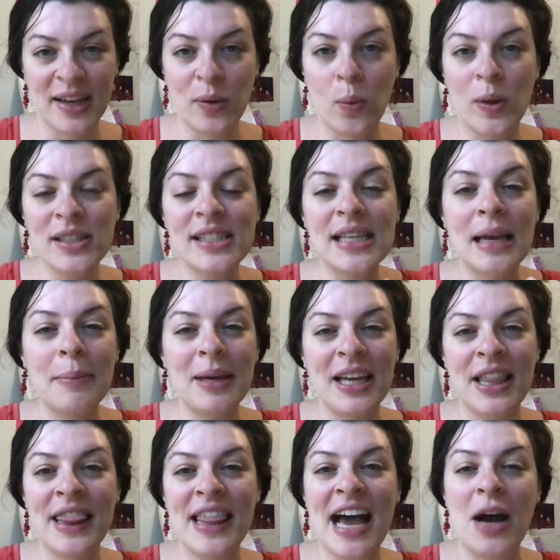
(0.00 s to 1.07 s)
once I'm
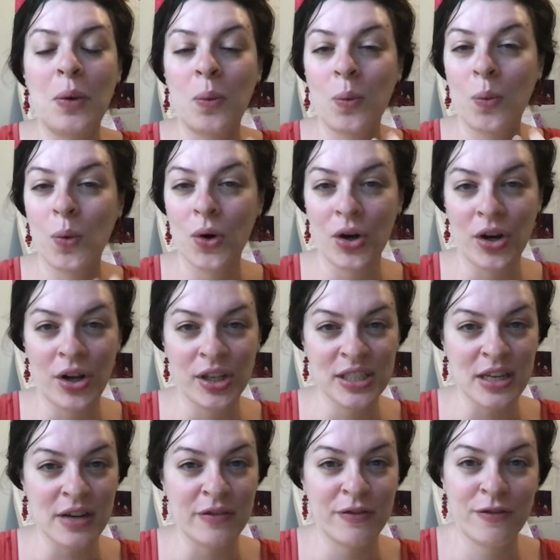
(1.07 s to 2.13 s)
in that world
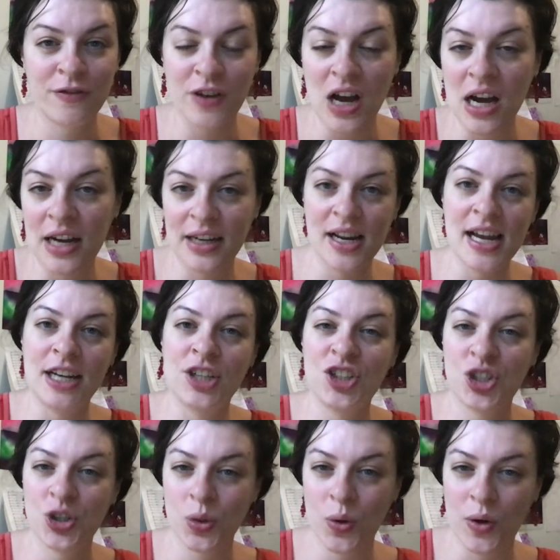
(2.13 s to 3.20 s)
of fun and
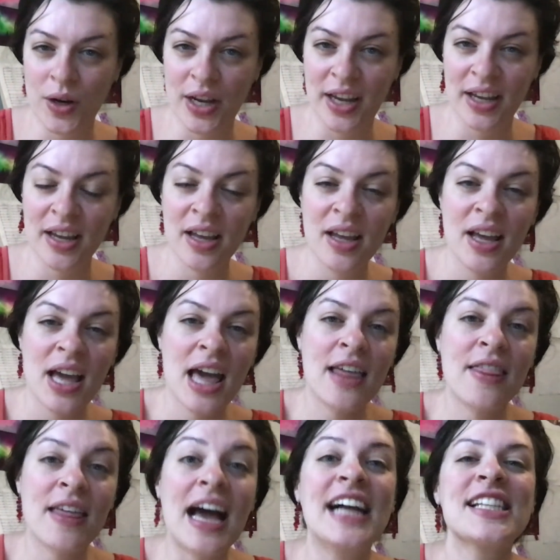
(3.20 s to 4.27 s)
joy,
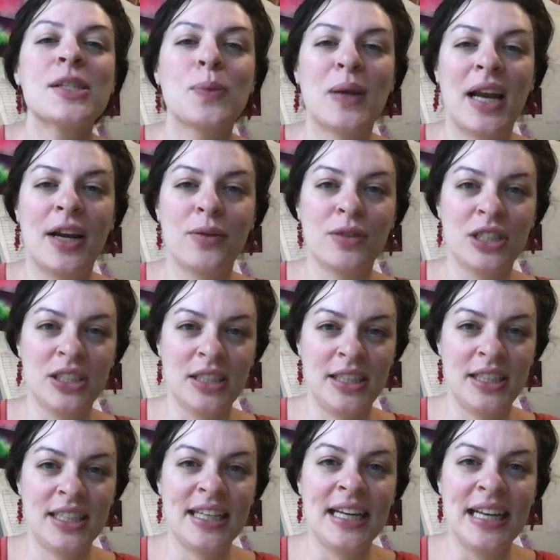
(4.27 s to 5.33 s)
that's when I
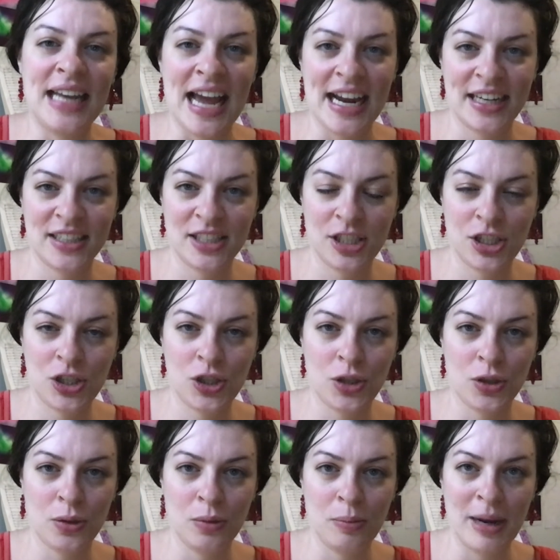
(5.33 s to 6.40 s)
really connect
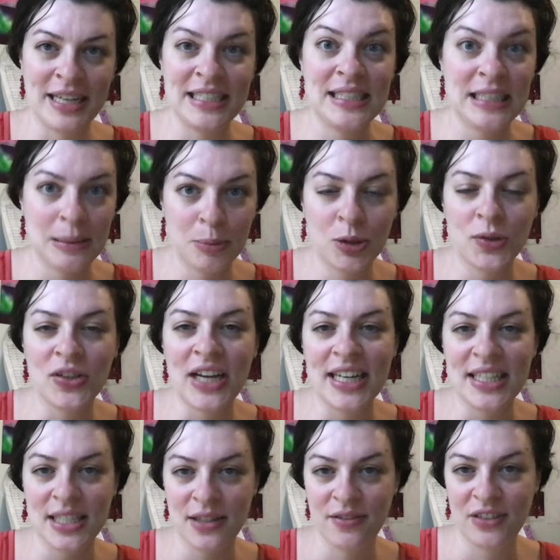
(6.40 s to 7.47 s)
to my deep
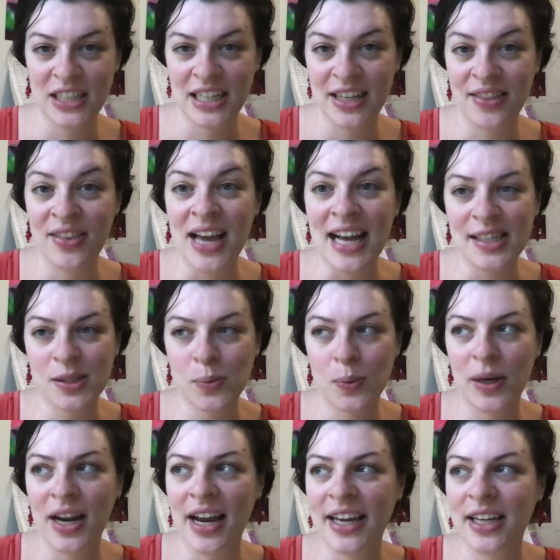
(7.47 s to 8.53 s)
creativity, and that's
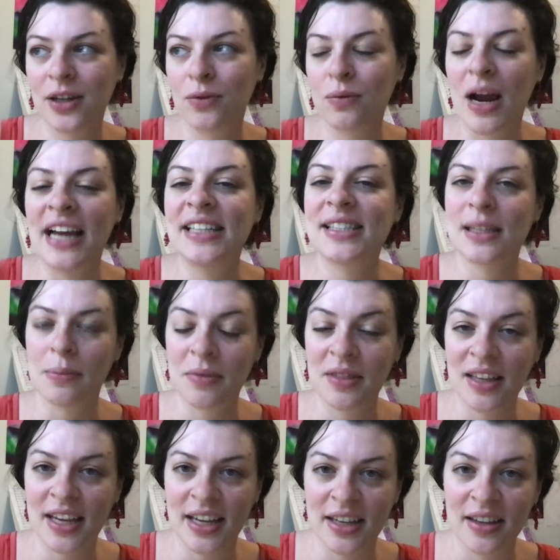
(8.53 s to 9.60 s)
when I can write
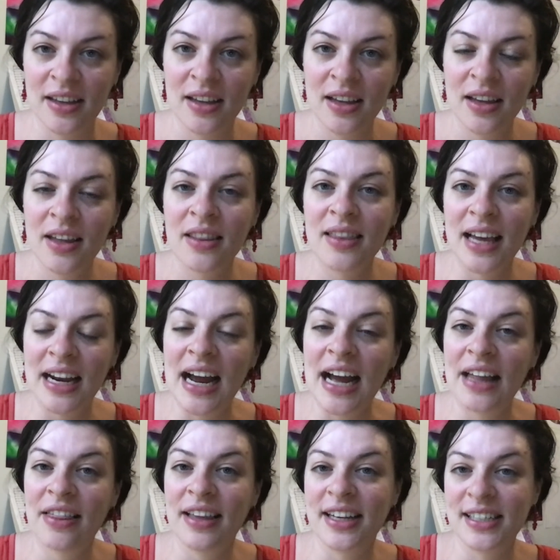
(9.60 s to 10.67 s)
something that
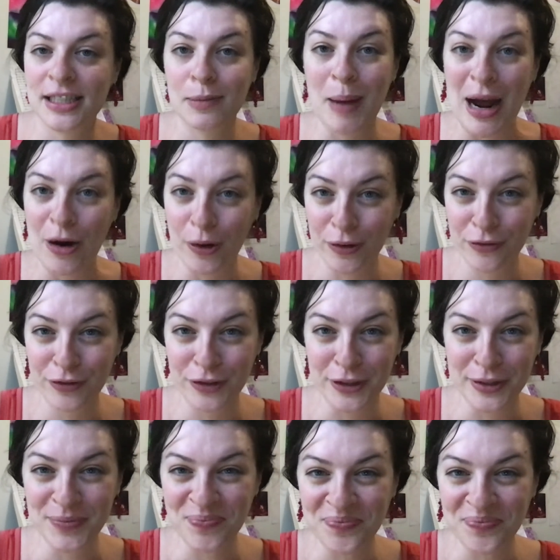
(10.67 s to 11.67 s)
I think is powerful.